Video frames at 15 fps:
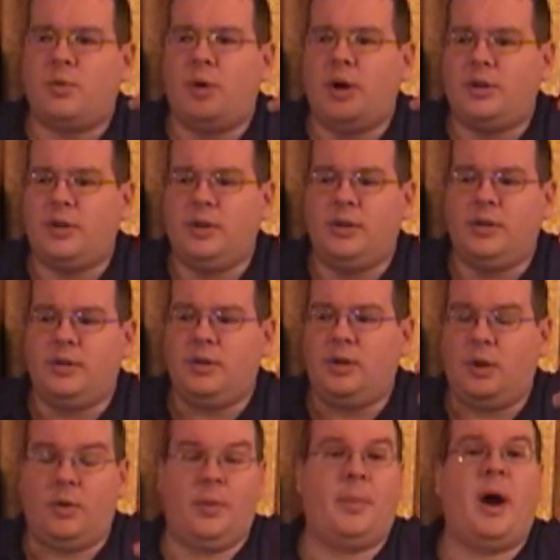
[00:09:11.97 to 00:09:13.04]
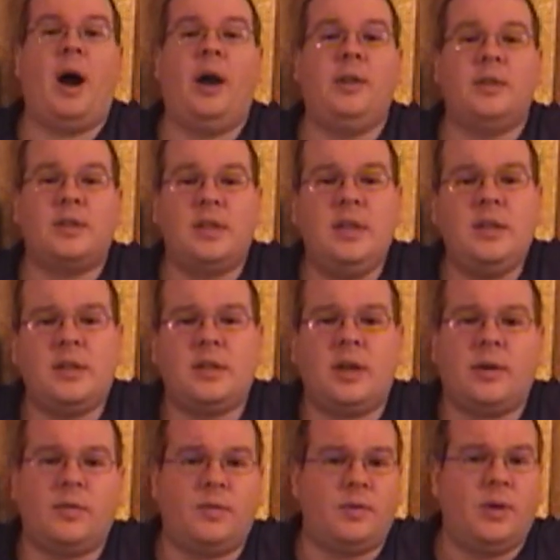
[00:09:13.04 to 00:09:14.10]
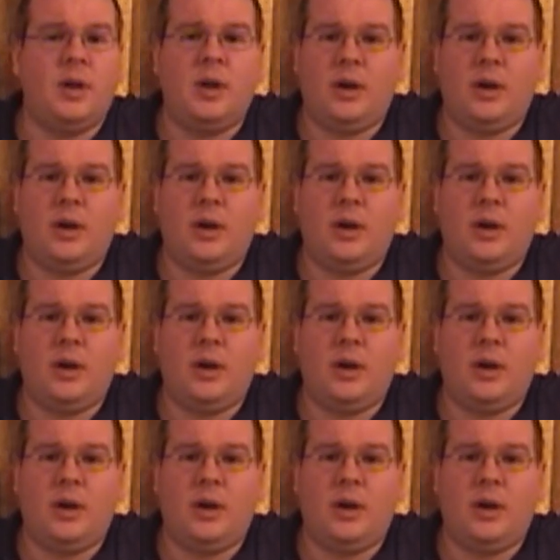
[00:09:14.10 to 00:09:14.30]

watching, you know, the behind the scenes stuff